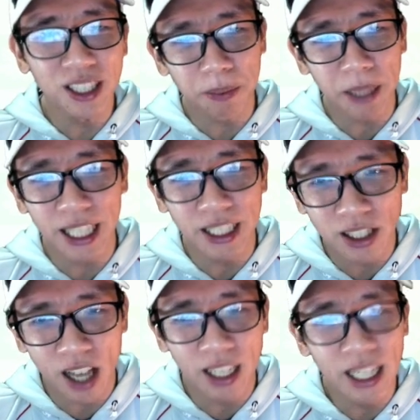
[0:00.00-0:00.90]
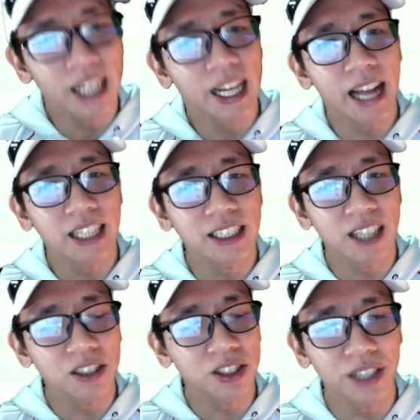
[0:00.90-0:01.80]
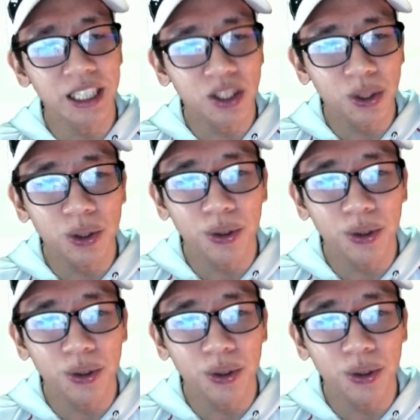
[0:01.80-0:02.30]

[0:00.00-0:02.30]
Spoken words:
Speeding Sun and Sunscreen 2